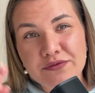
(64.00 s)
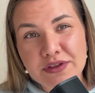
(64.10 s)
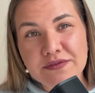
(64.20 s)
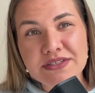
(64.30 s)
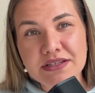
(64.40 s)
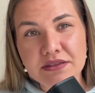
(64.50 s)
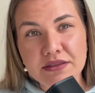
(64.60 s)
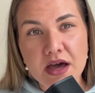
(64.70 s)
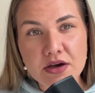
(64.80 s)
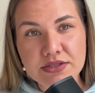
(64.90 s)

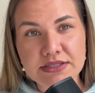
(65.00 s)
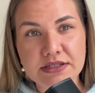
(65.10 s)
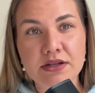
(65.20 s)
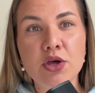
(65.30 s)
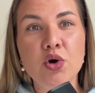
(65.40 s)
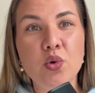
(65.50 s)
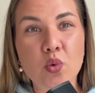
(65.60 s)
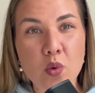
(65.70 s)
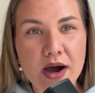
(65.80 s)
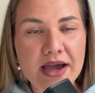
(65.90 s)
$50,000
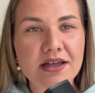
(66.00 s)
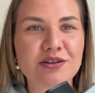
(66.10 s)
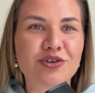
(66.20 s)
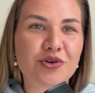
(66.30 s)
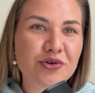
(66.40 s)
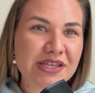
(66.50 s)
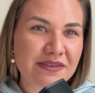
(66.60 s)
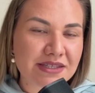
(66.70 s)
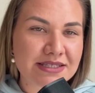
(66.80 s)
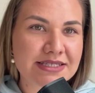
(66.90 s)
while growing
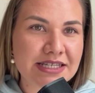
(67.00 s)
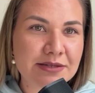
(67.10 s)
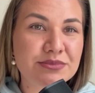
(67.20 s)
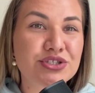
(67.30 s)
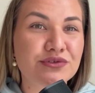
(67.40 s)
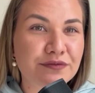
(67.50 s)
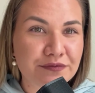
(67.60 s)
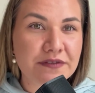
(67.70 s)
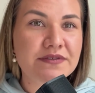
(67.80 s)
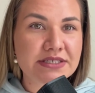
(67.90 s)
the team to
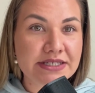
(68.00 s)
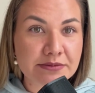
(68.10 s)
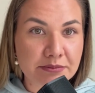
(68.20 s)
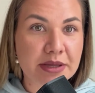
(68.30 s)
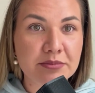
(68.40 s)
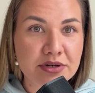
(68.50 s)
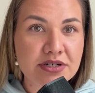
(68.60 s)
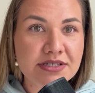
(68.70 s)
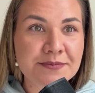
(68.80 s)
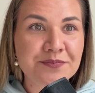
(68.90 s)
15
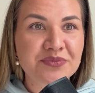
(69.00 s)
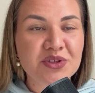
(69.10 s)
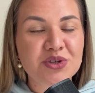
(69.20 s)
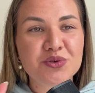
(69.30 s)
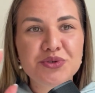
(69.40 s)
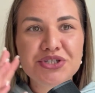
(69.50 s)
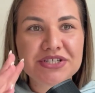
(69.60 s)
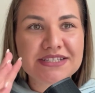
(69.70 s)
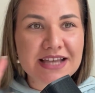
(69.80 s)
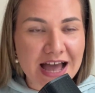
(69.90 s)
members, which
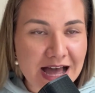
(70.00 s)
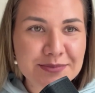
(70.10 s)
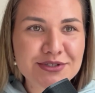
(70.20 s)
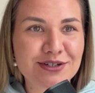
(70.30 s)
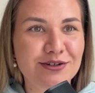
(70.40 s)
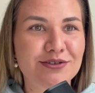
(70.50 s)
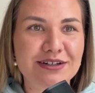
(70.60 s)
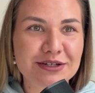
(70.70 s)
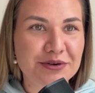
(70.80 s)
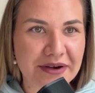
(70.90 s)
is
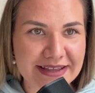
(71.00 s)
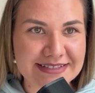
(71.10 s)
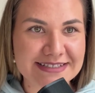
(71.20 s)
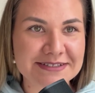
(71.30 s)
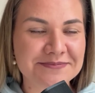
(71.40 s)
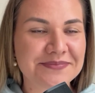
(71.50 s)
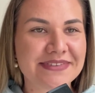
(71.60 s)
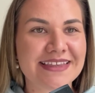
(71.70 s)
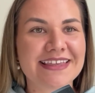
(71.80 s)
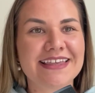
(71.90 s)
absolutely crazy.
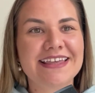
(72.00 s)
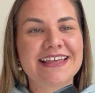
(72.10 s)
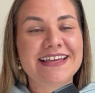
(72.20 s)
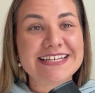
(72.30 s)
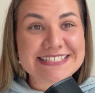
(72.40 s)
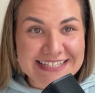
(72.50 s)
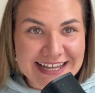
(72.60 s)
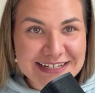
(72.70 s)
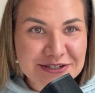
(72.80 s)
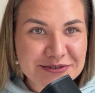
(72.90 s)
A
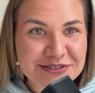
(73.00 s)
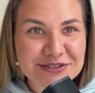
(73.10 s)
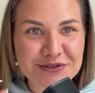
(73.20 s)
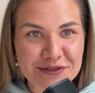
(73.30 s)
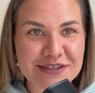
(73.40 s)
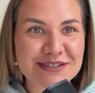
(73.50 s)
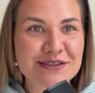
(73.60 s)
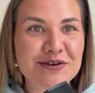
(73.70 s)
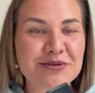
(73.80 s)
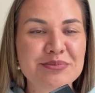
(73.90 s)
side note to this
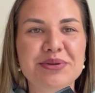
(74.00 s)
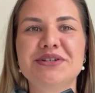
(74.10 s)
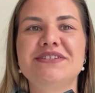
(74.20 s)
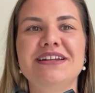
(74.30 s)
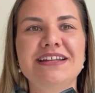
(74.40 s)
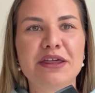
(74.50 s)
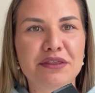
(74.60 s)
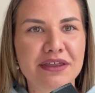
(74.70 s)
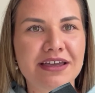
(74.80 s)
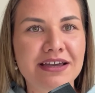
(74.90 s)
though, personally, I
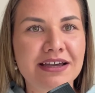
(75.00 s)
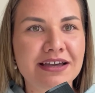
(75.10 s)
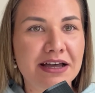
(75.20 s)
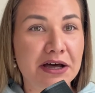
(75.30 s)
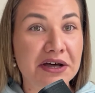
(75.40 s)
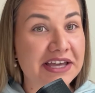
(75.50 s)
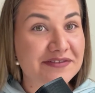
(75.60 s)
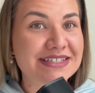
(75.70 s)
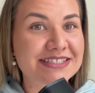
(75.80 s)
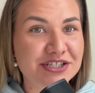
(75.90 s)
think
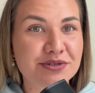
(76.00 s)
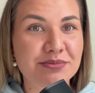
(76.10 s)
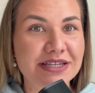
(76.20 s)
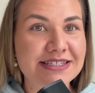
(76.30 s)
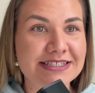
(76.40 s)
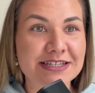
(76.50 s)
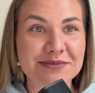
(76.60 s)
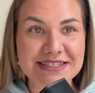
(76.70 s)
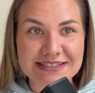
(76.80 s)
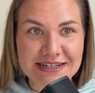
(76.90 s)
having such a big team
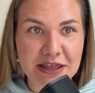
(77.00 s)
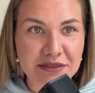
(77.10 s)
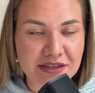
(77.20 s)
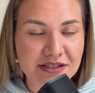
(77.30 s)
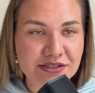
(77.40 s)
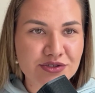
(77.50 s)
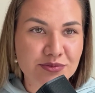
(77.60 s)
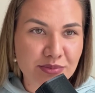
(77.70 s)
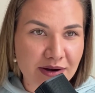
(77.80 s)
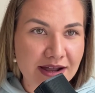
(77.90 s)
is nothing to
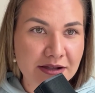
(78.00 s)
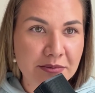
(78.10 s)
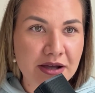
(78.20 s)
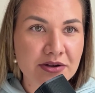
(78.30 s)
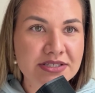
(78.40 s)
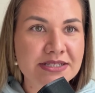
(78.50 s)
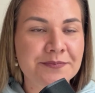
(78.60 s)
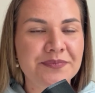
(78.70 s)
brag about,